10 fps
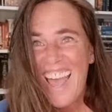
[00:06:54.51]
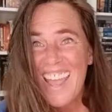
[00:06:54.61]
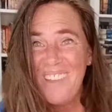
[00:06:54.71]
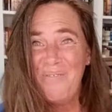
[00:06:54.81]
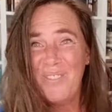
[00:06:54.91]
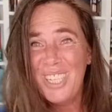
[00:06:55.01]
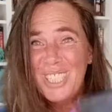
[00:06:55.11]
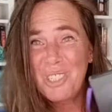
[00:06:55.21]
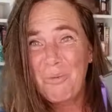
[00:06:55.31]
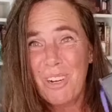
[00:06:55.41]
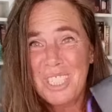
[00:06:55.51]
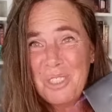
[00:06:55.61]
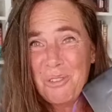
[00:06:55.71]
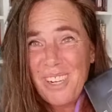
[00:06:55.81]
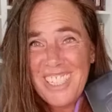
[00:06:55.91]
I finished
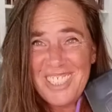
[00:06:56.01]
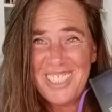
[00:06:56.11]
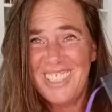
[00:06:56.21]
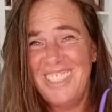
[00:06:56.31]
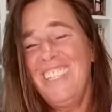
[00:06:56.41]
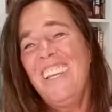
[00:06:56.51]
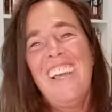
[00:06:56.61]
Restoration.